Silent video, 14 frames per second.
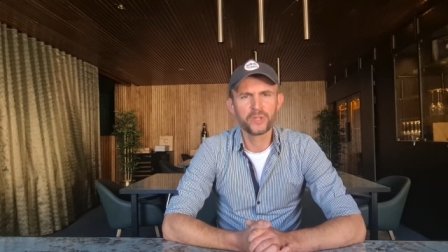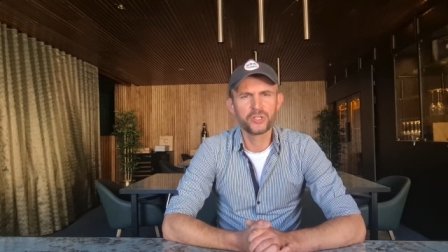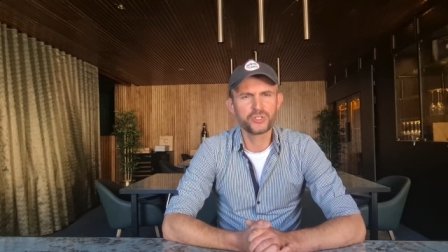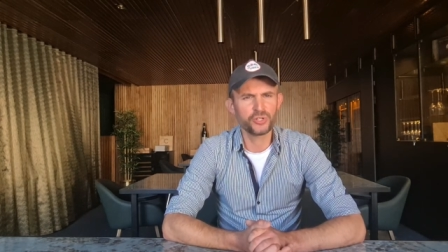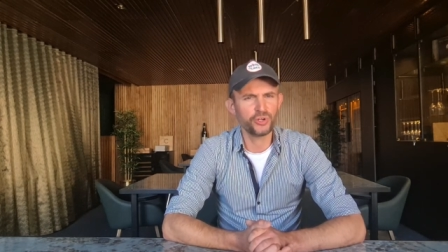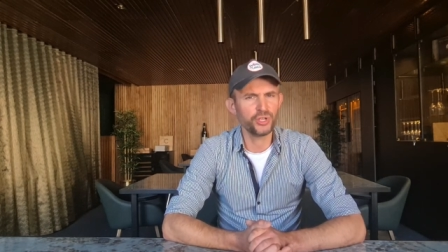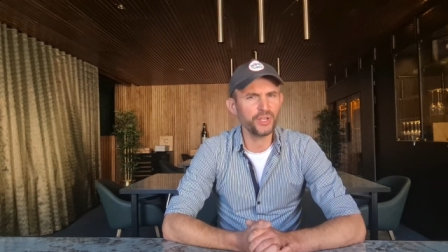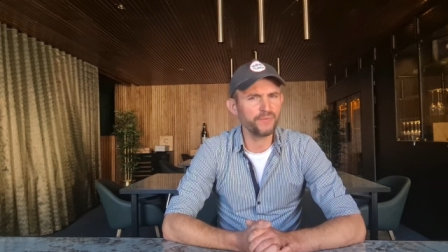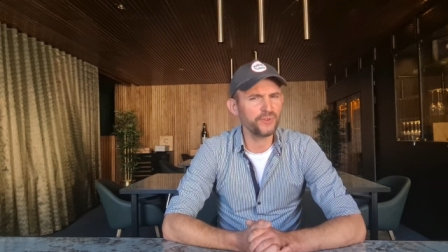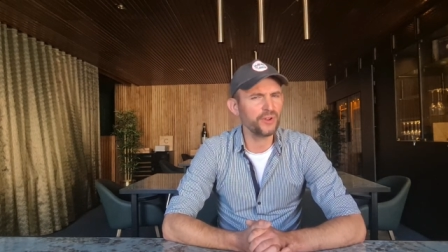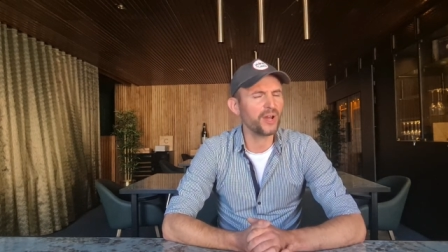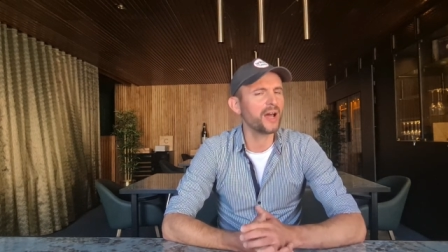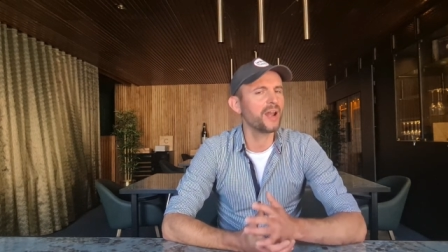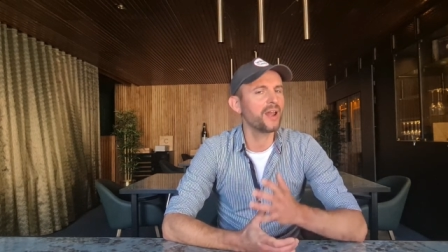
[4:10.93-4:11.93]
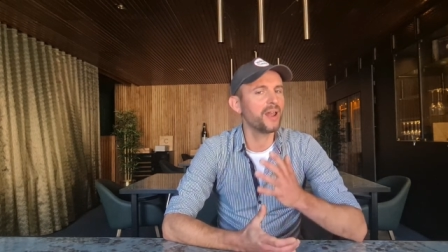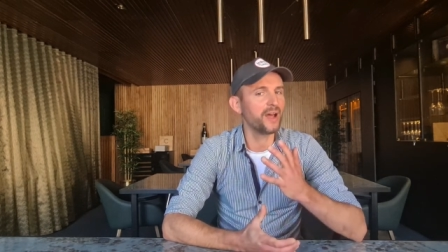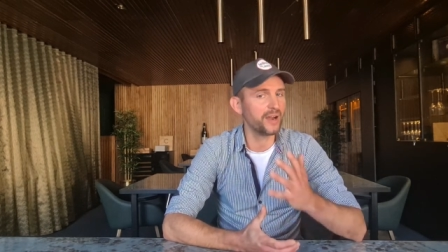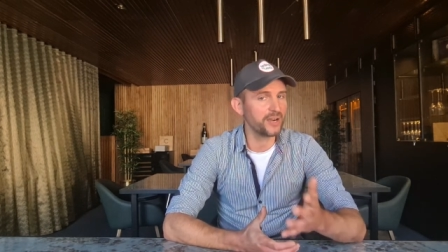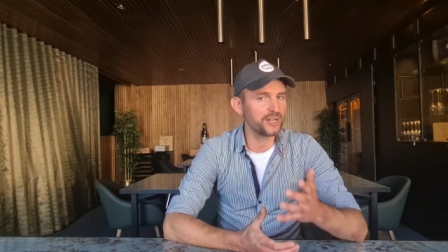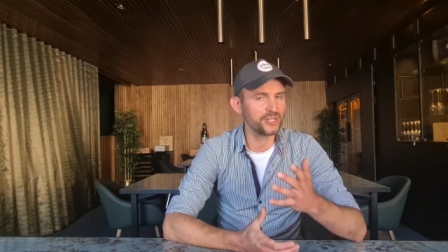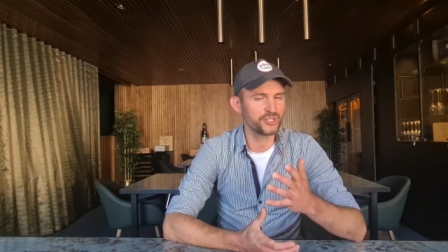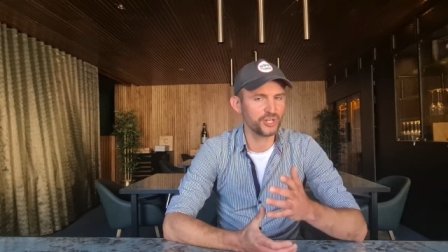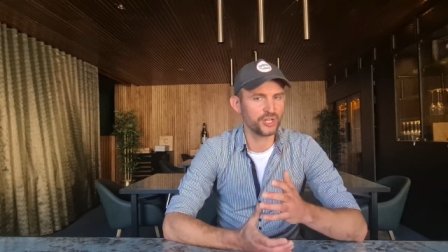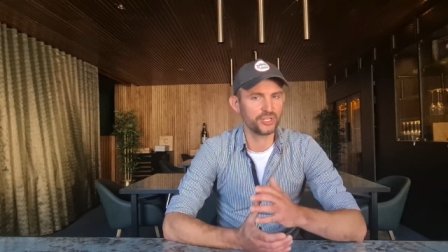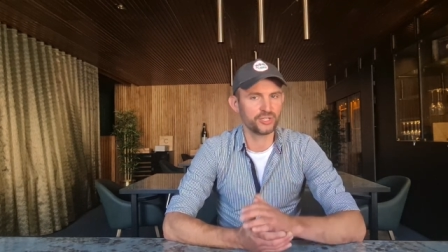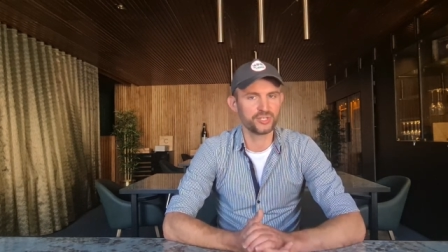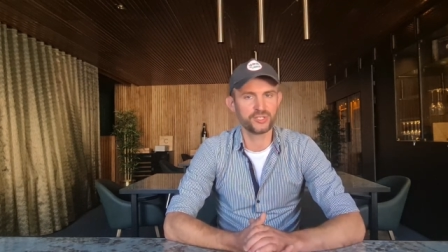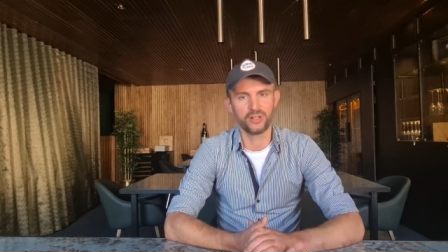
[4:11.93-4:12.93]
So if you're
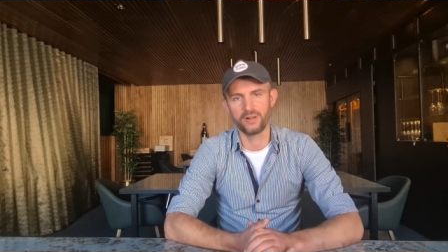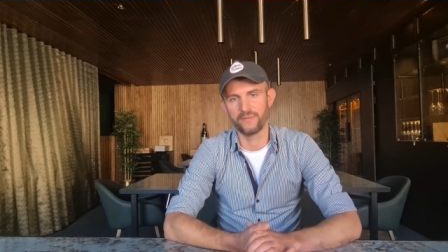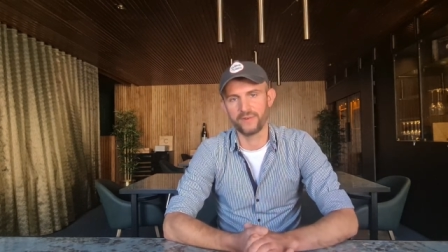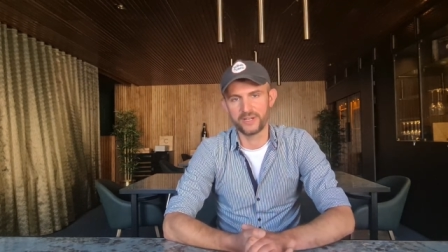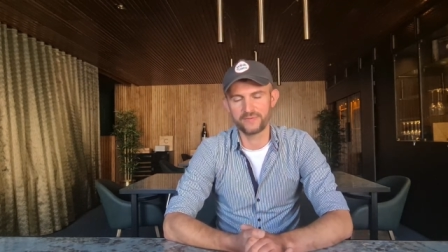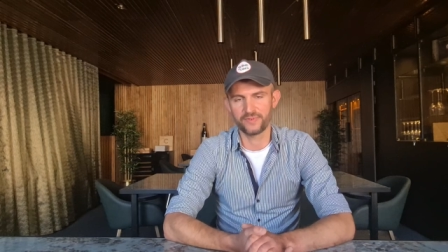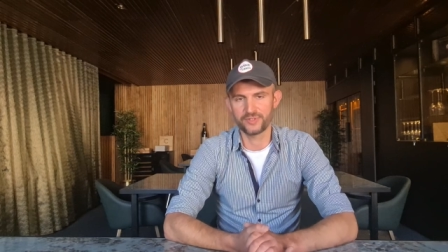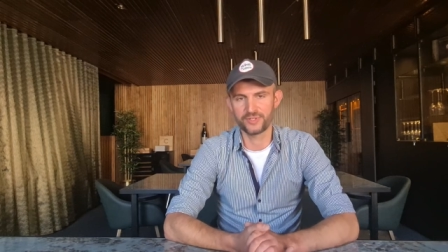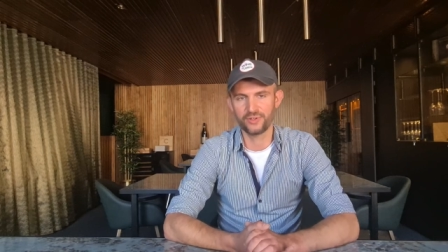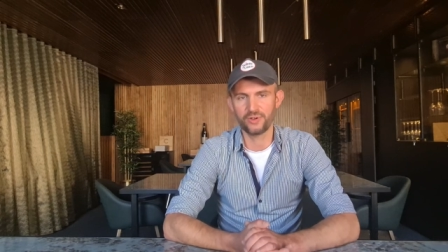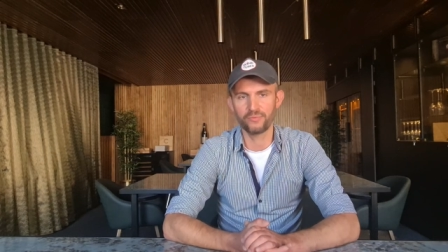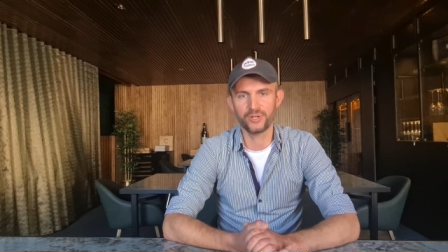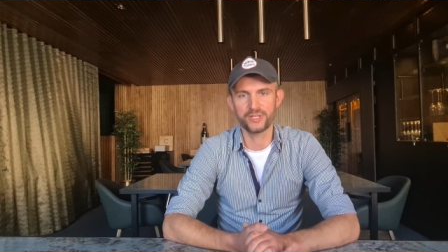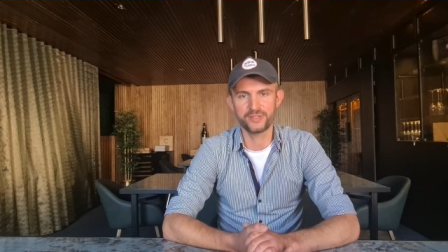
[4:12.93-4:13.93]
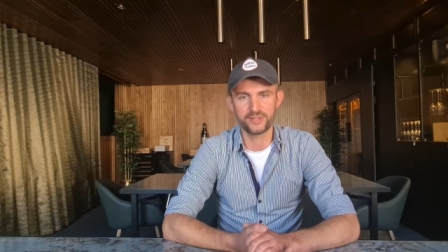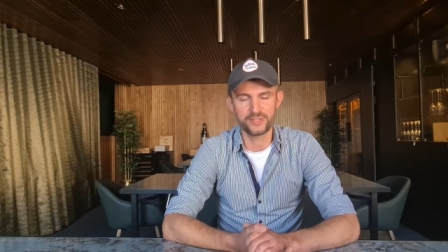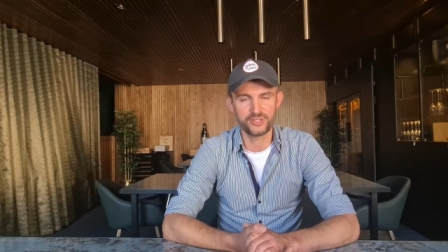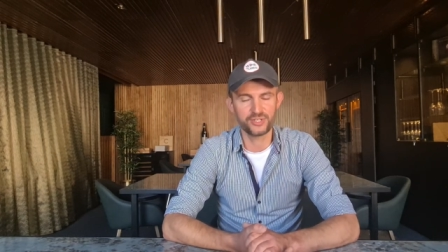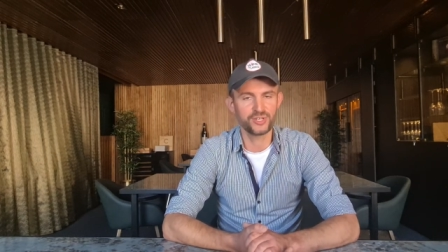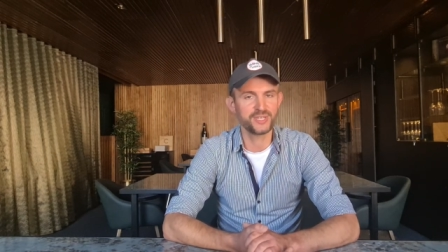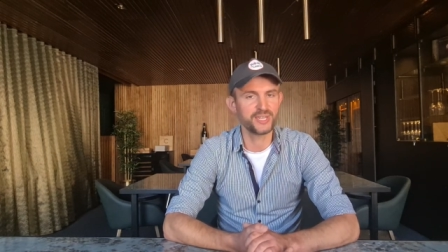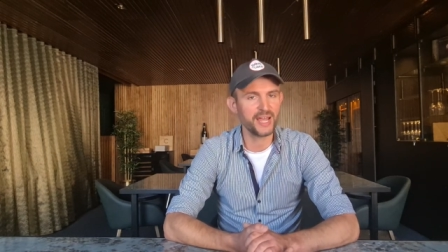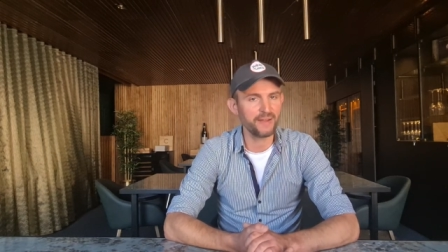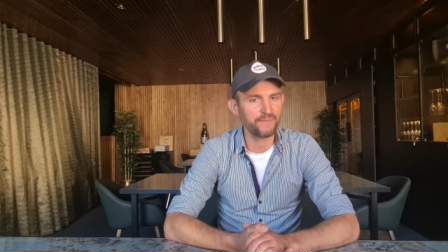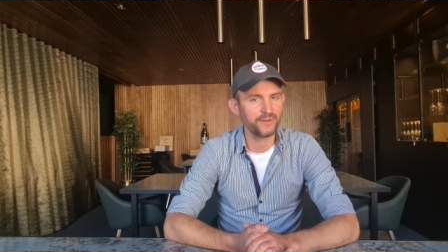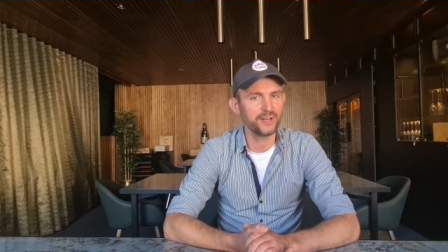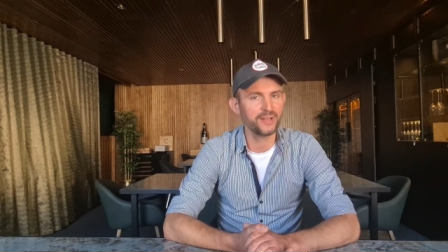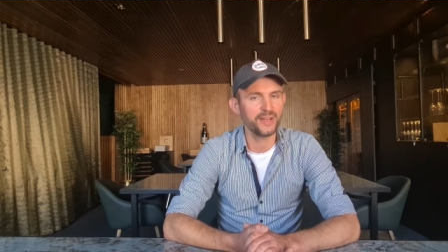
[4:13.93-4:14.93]
allergic to sulfites for some reasons, you should
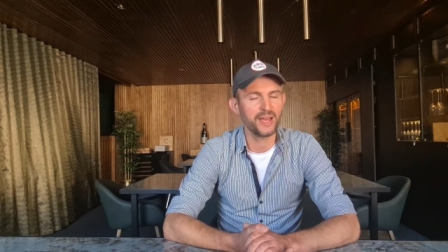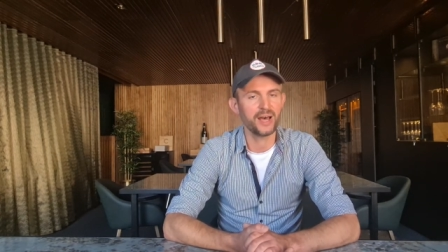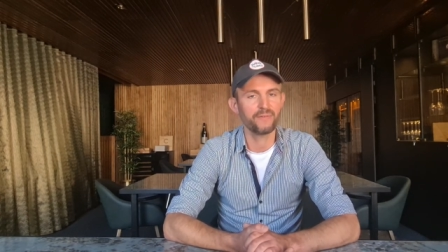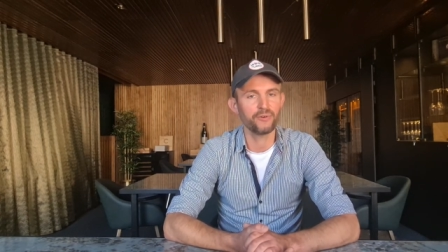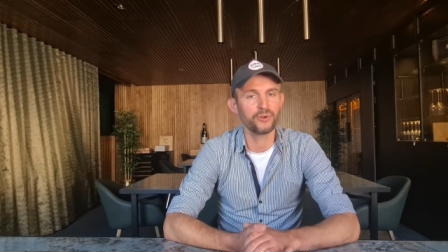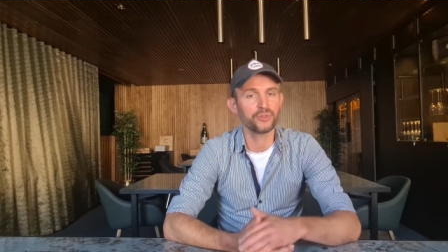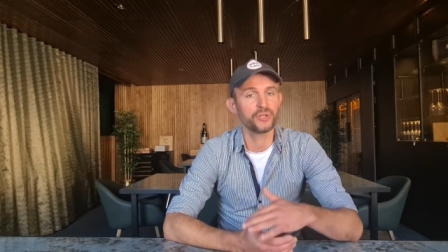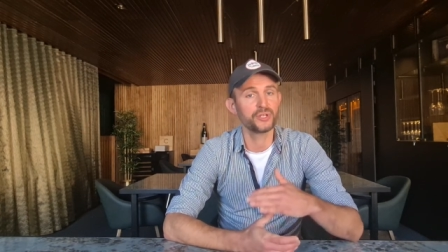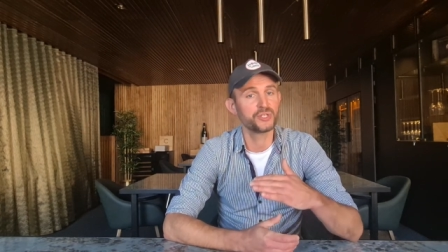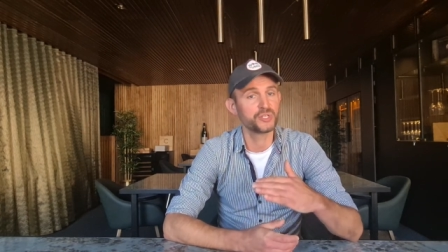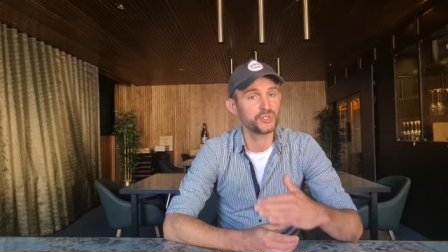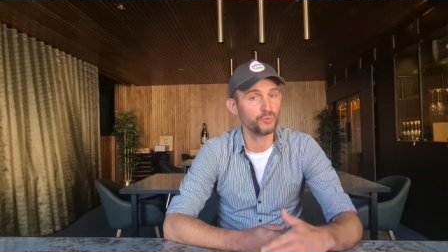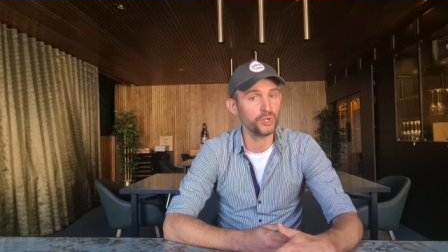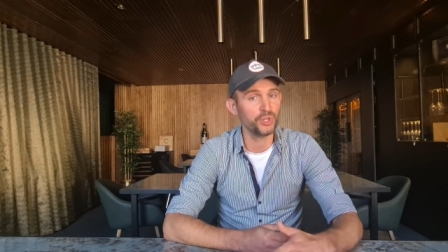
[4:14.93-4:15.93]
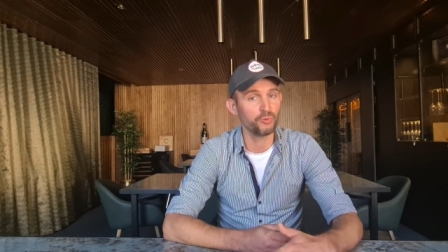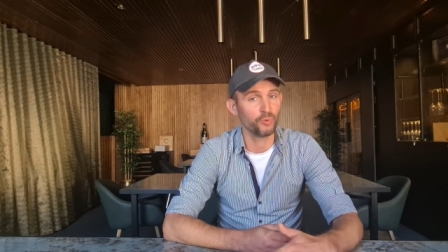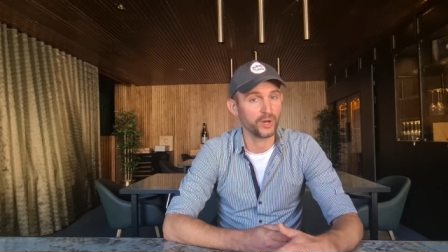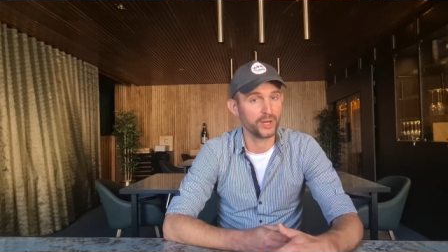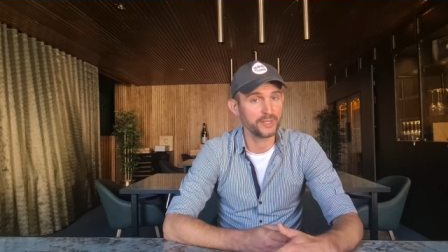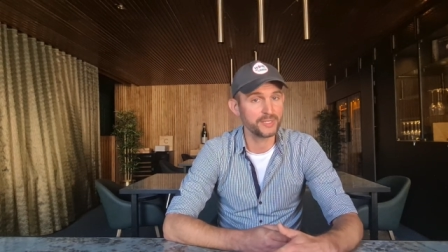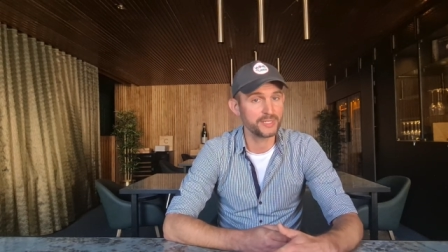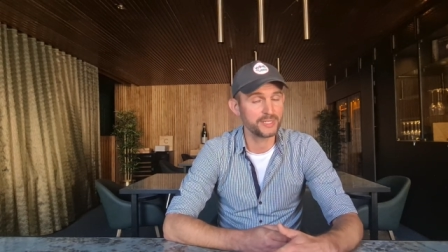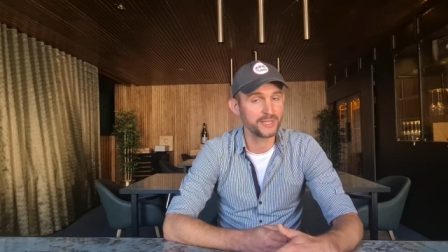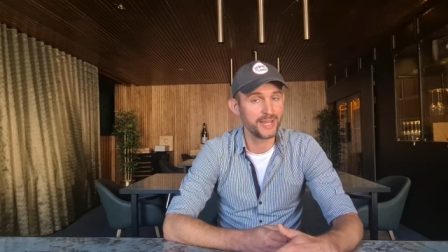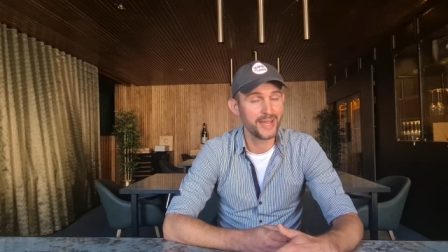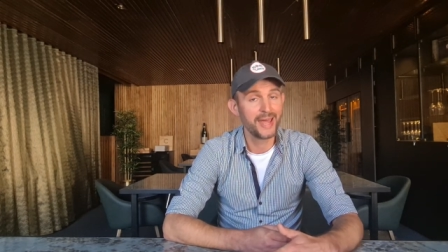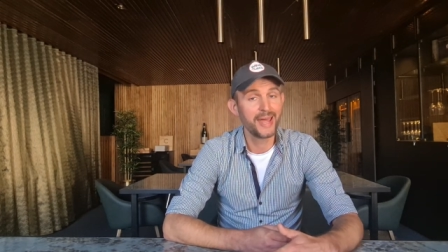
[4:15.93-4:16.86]
definitely avoid sweet wines